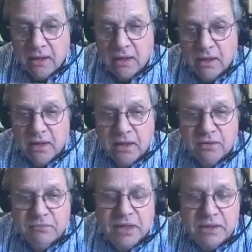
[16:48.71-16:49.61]

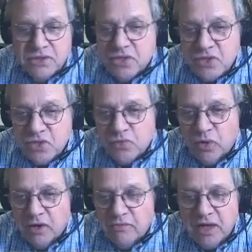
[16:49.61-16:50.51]
um, and this just is
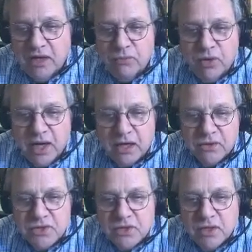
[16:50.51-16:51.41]
one of many
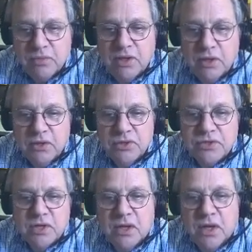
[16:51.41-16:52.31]
reactors that could be used.